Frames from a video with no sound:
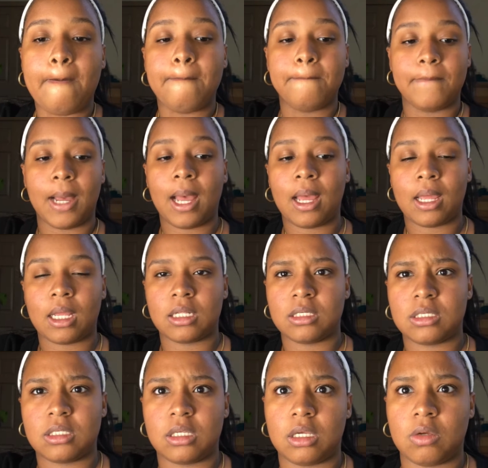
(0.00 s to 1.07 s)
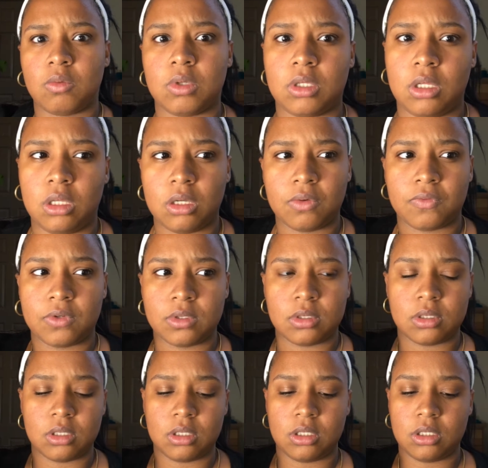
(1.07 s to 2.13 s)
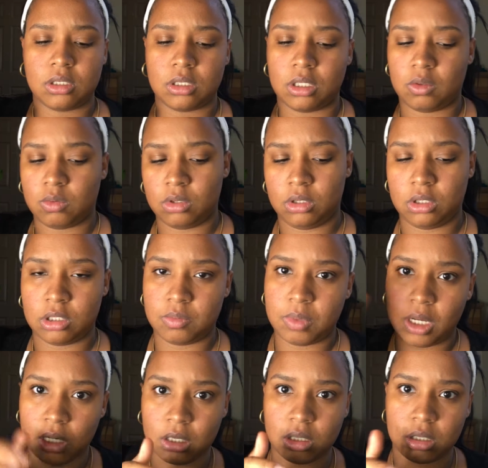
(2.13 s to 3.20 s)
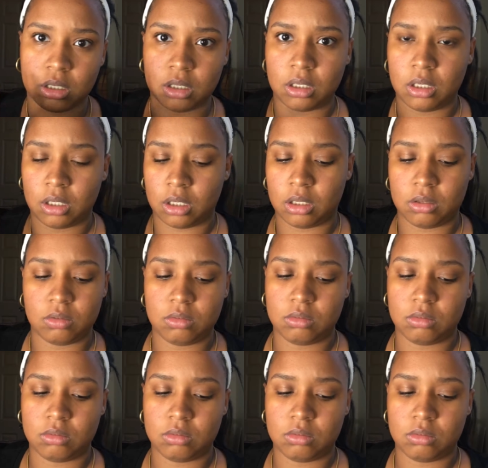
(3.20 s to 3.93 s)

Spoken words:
matte, and see what the difference is, like what looks better, like